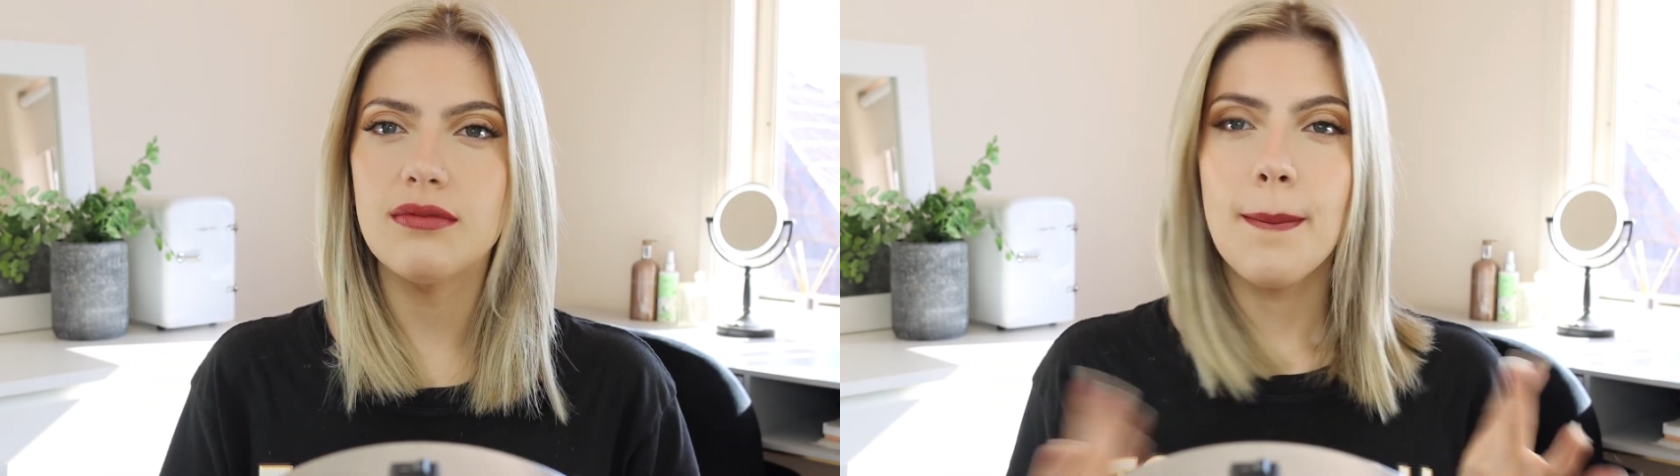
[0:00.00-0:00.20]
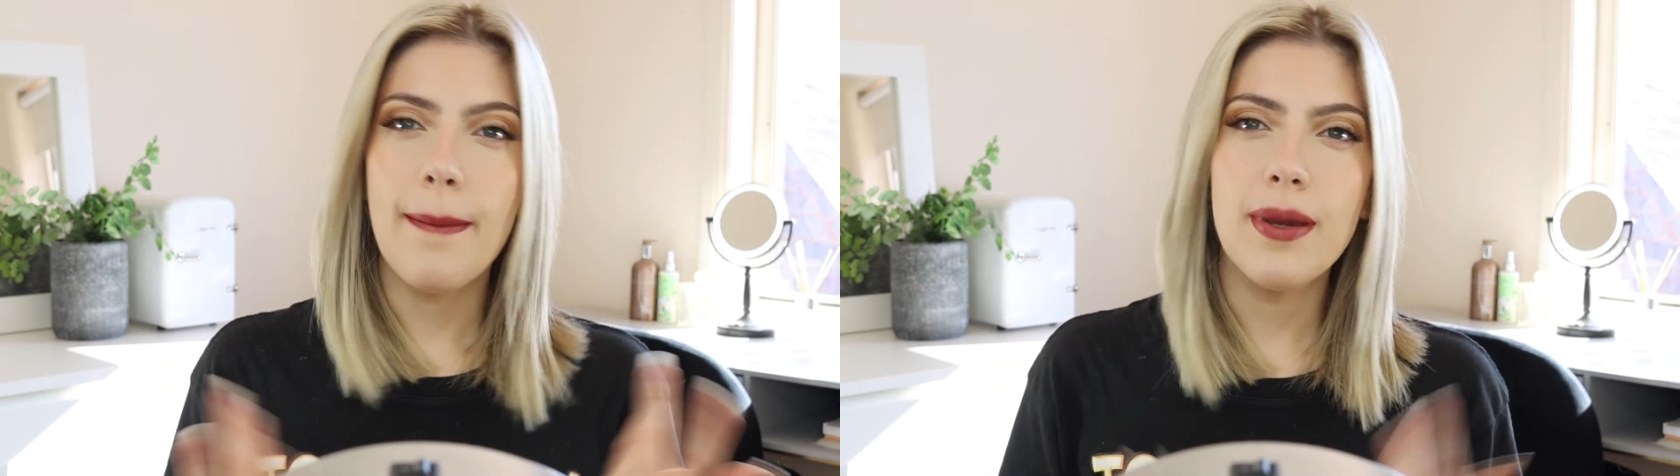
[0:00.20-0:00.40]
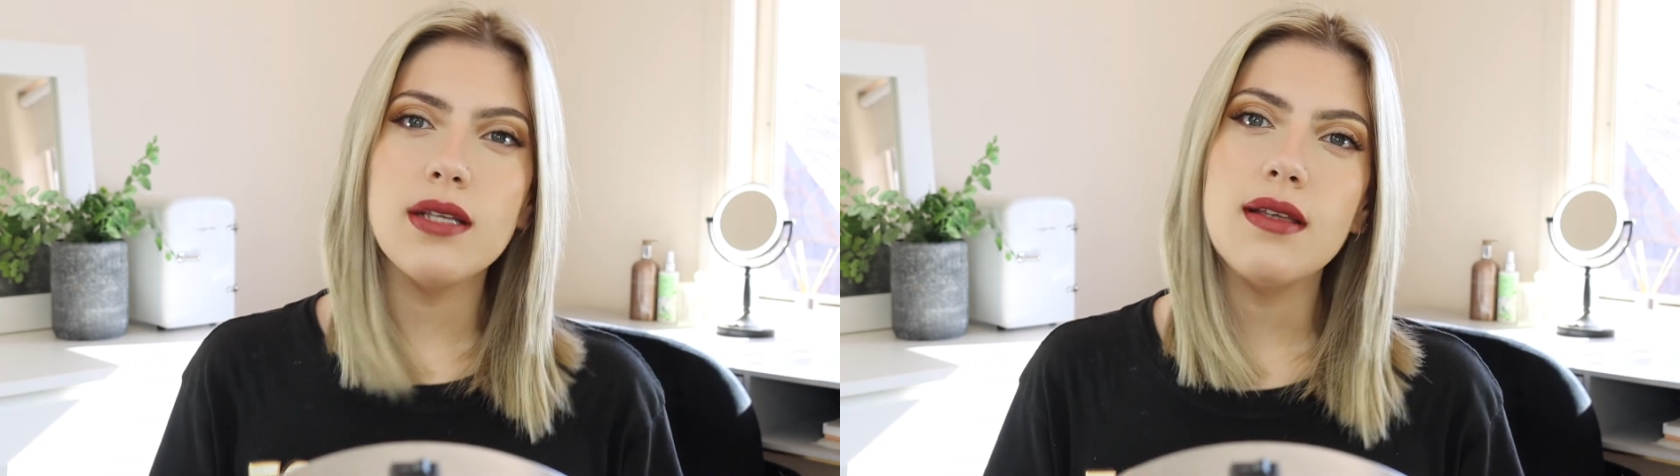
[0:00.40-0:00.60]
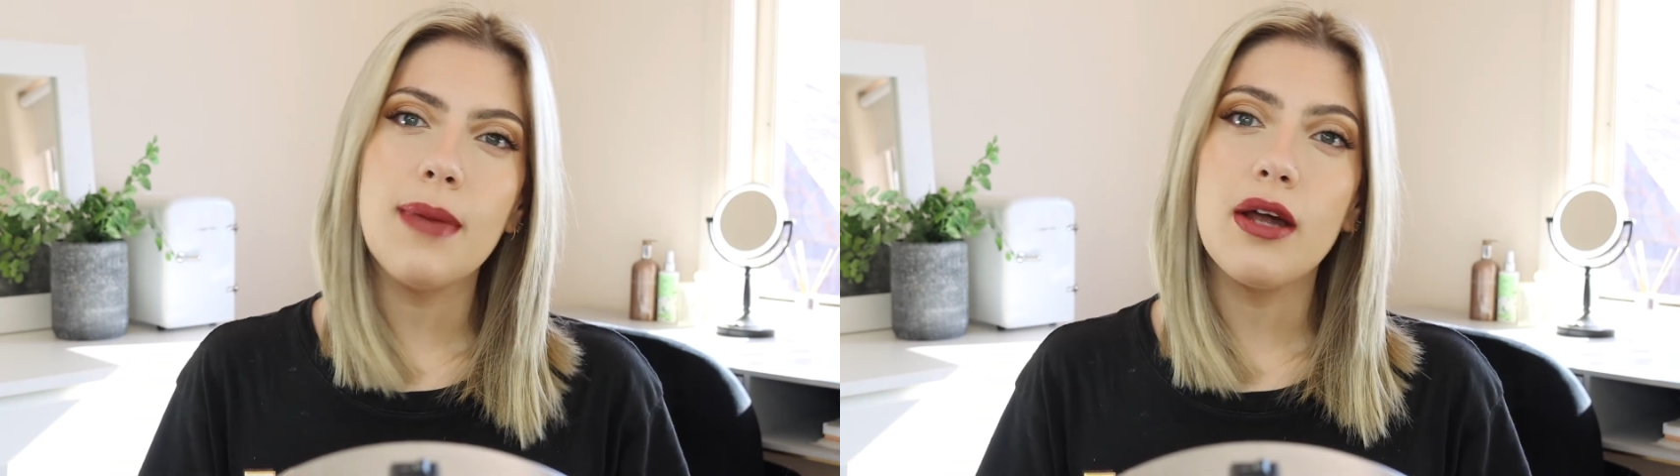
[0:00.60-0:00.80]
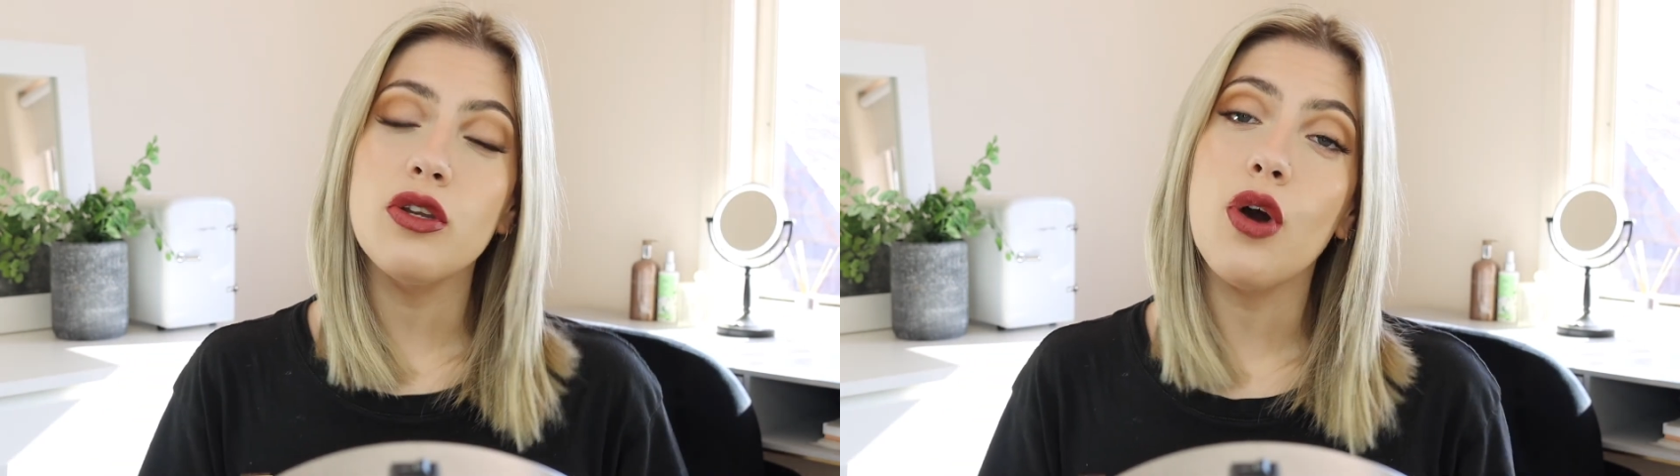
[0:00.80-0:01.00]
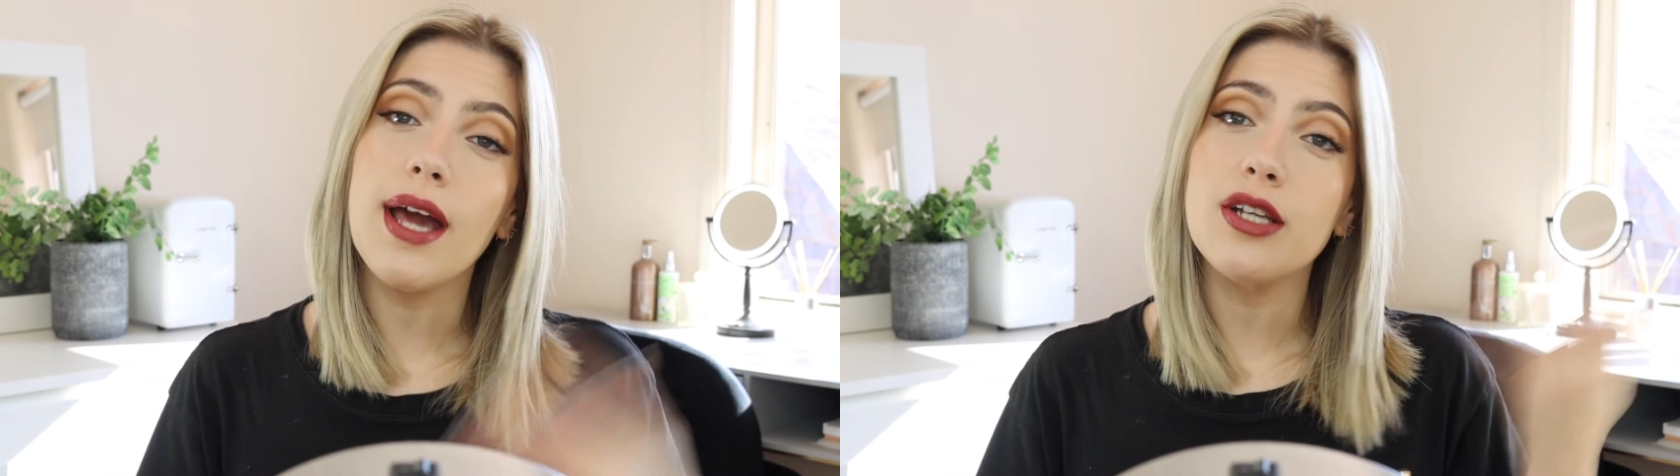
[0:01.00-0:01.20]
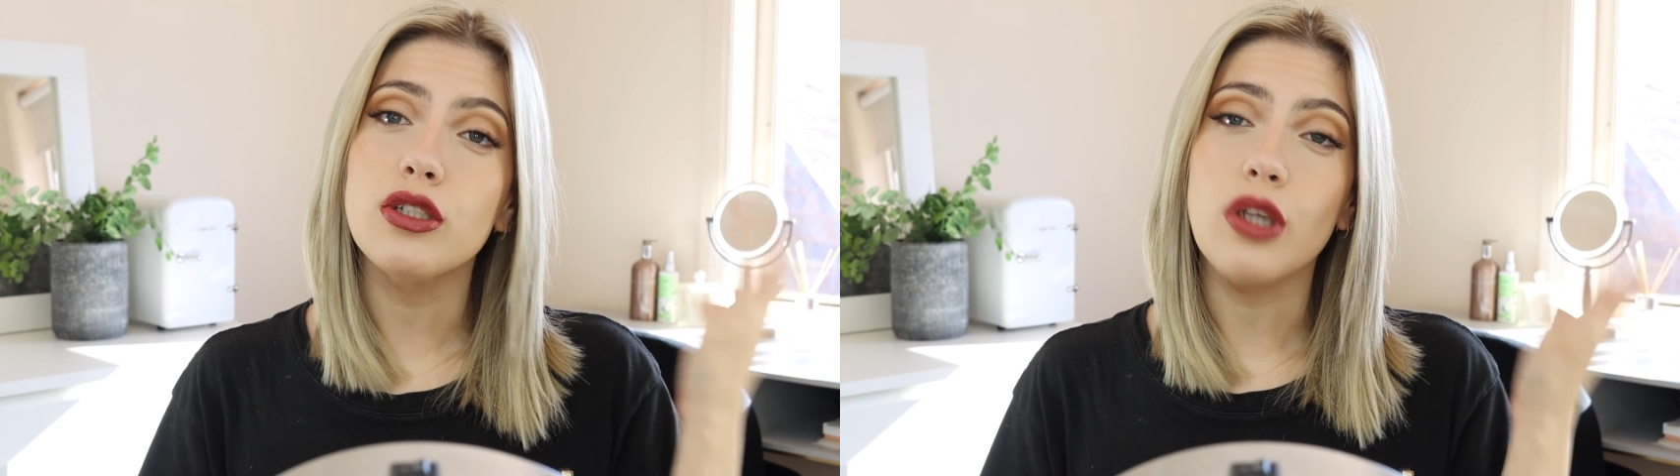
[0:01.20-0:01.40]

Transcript: But because I'm not actually